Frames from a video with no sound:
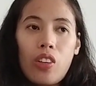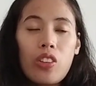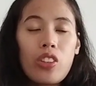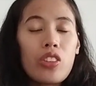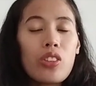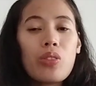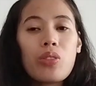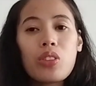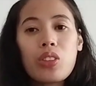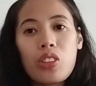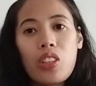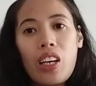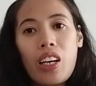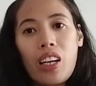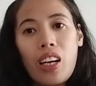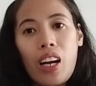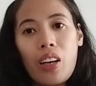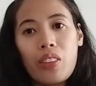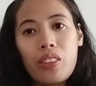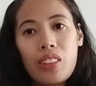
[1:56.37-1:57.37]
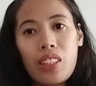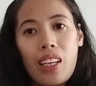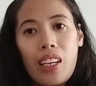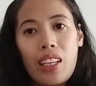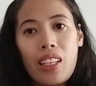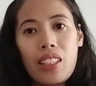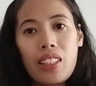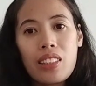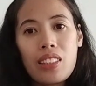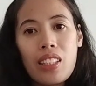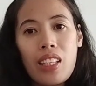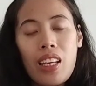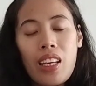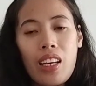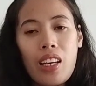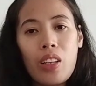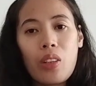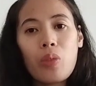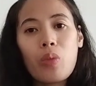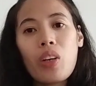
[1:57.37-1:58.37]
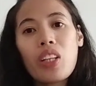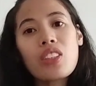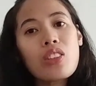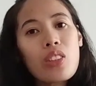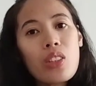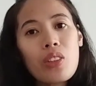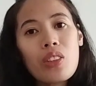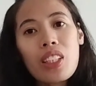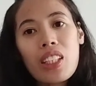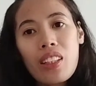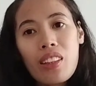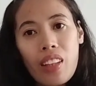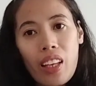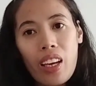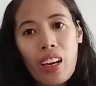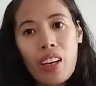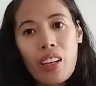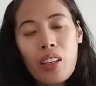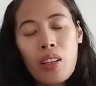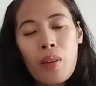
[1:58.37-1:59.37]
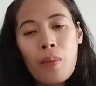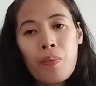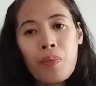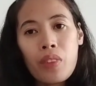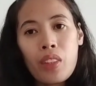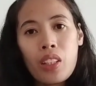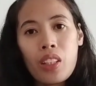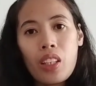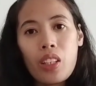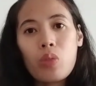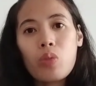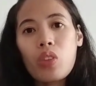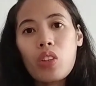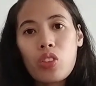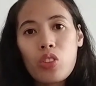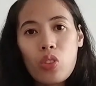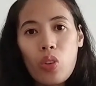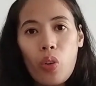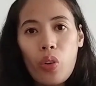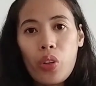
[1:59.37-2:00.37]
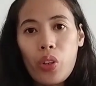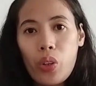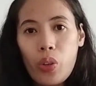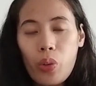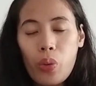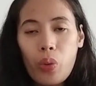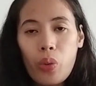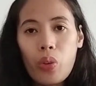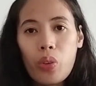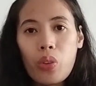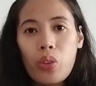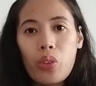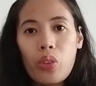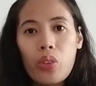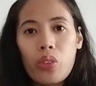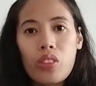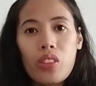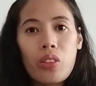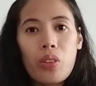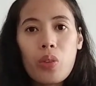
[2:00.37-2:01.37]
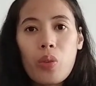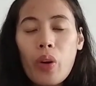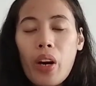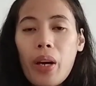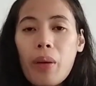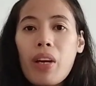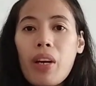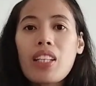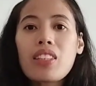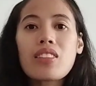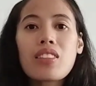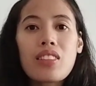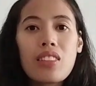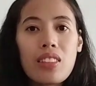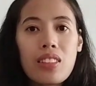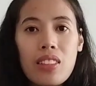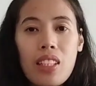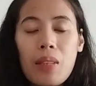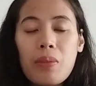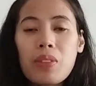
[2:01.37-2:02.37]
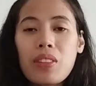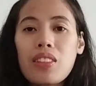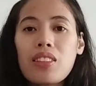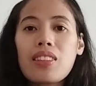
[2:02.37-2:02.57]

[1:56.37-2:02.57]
or user account, guys. And once you're in there, it will show you the requirements, the steps